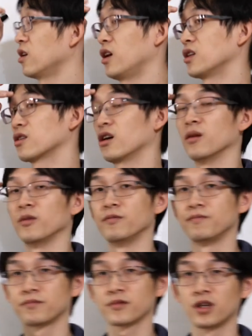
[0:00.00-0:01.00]
less common.
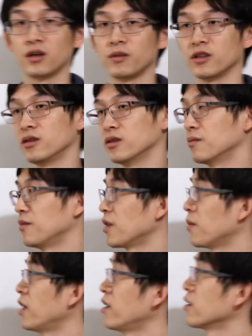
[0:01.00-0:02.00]
Okay, but the
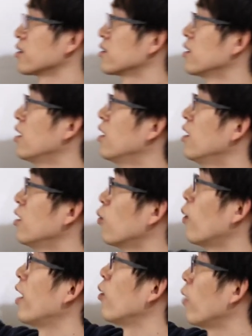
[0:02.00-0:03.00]
mathematics,
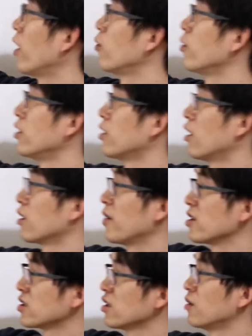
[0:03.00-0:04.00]
why we talk
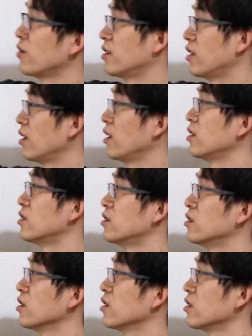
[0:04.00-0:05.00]
about sum and then
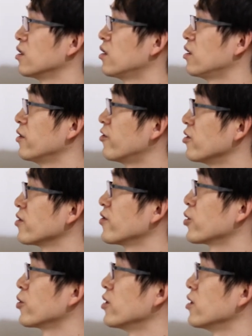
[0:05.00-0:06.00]
later difference
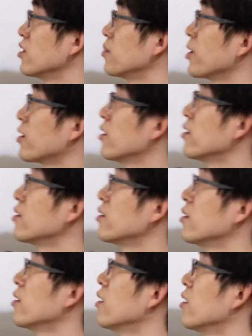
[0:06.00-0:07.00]
frequencies, because
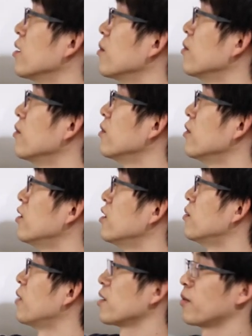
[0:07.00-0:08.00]

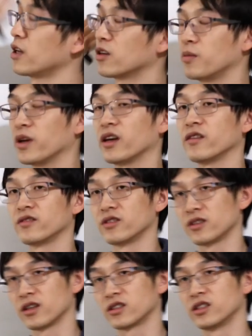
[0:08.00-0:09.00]
their mathematical behavior
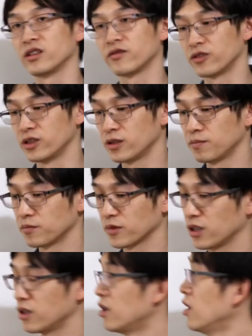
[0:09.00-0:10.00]
is actually different.
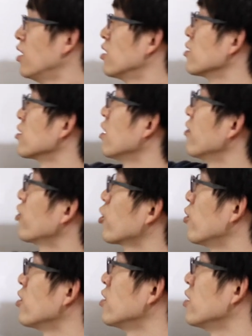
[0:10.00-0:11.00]
Okay, so sum
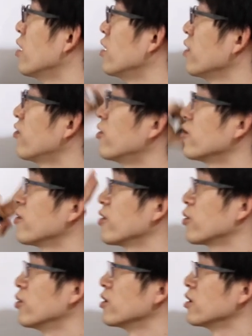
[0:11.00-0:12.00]
frequency and difference
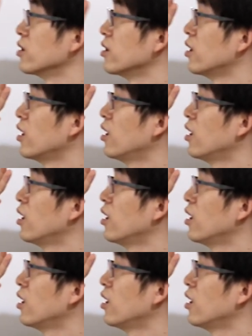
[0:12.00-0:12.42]
frequency,